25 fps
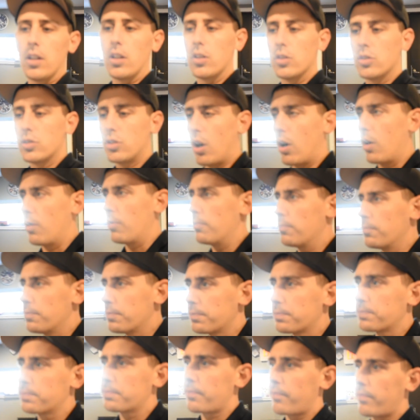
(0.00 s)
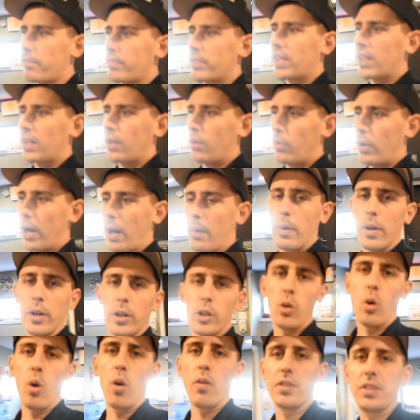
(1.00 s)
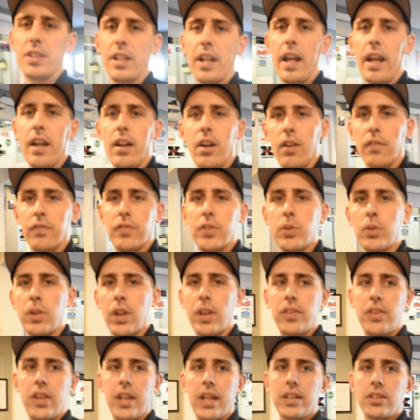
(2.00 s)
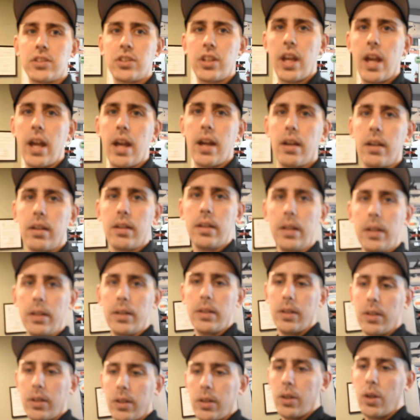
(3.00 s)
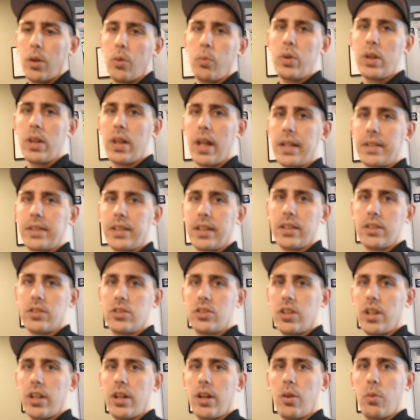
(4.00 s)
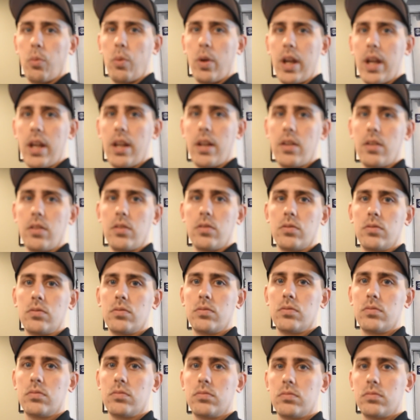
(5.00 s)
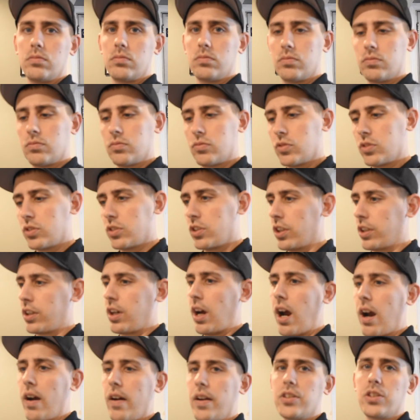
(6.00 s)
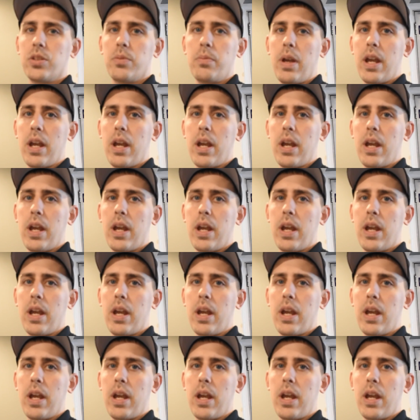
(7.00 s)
So what I want to go over today are a few of the things that we like to consider when your car is a